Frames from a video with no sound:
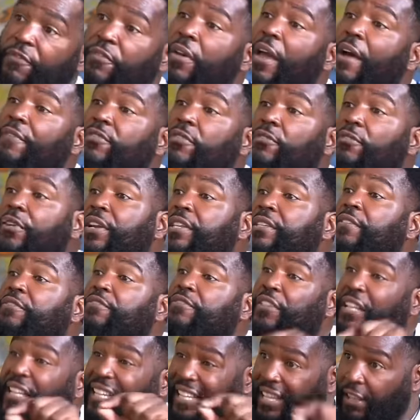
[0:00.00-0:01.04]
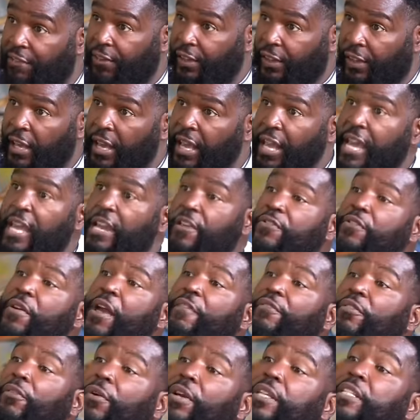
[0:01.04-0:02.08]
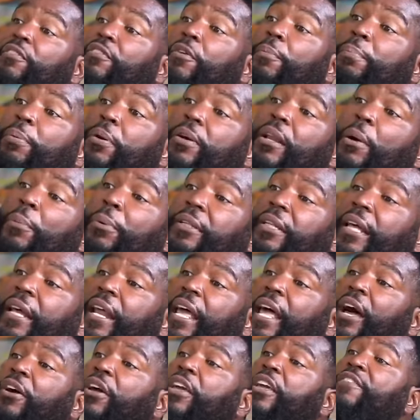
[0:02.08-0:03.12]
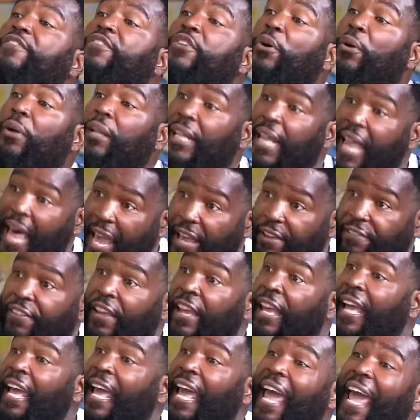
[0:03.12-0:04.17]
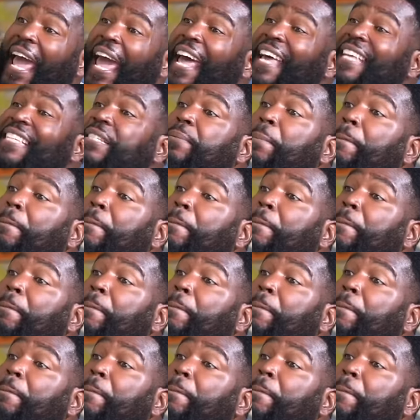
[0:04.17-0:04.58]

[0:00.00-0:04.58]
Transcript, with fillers: you have the reason for living, and if you have a reason for putting up with that hell, if your life has